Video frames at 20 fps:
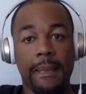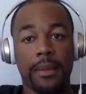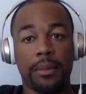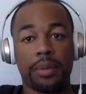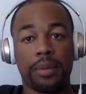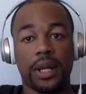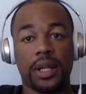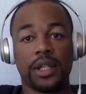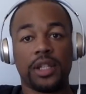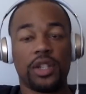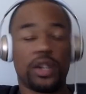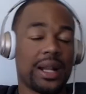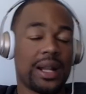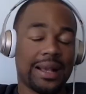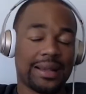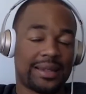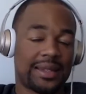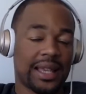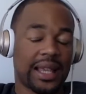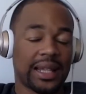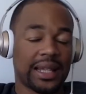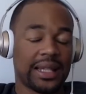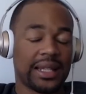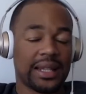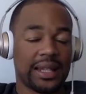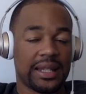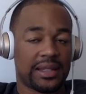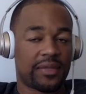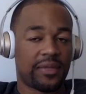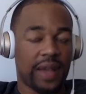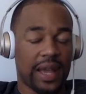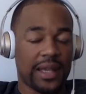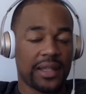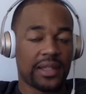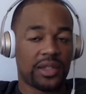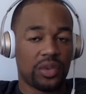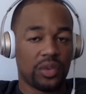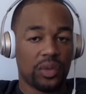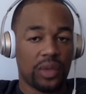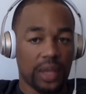But you're not selling this
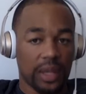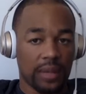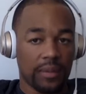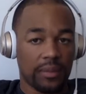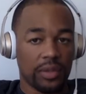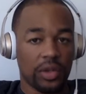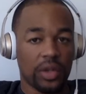fight to them.